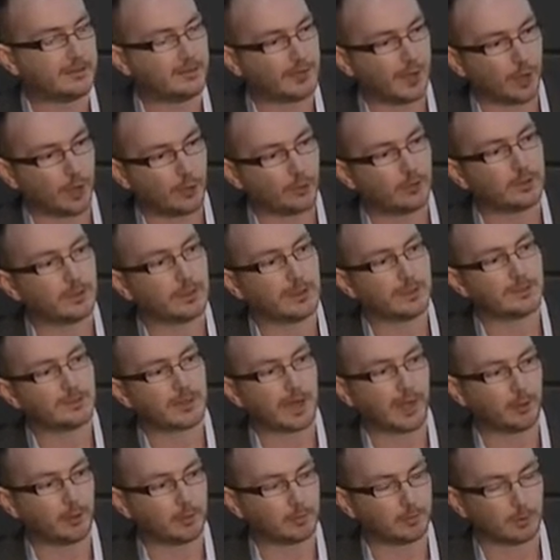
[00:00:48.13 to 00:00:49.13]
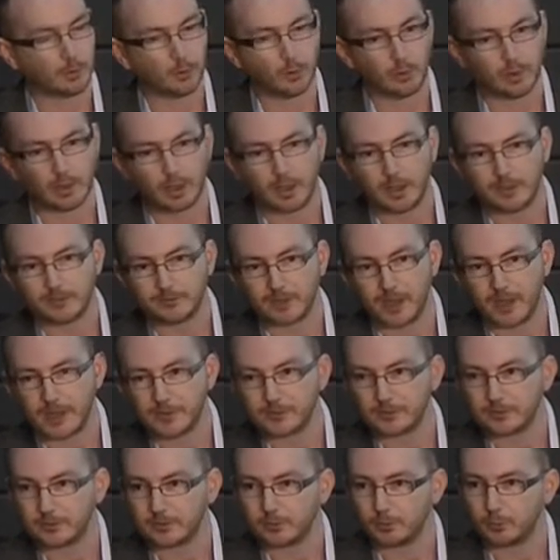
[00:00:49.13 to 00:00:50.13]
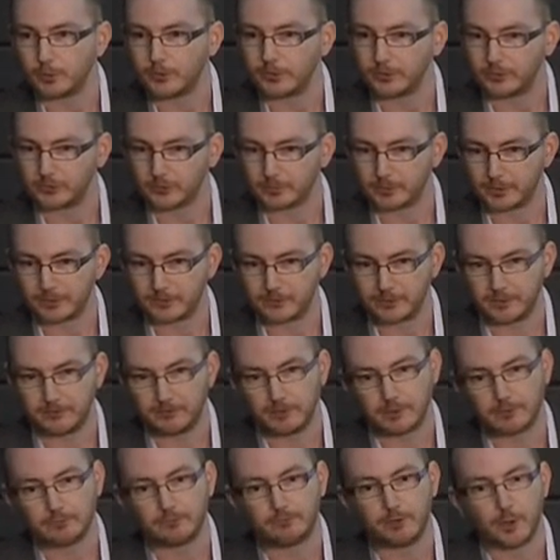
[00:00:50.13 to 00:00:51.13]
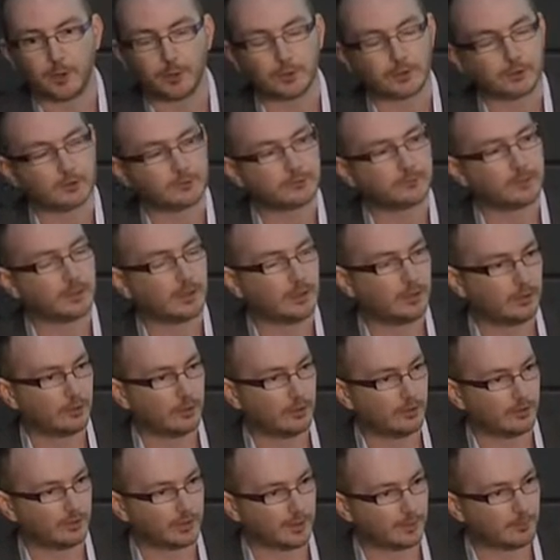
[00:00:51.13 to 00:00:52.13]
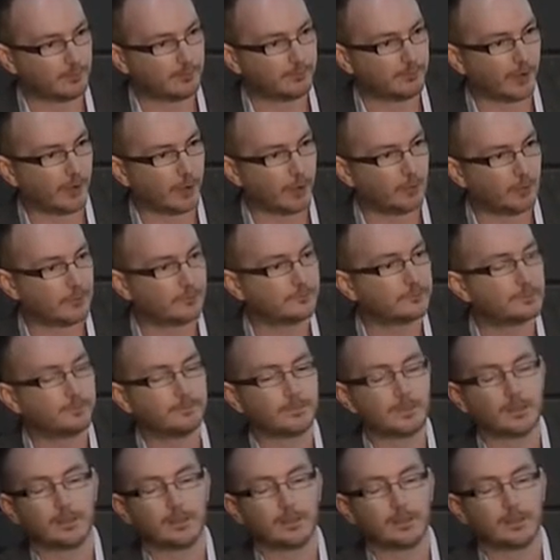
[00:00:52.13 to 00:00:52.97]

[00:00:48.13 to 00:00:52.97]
the only charitable organisation with the specific focus on lymphomas.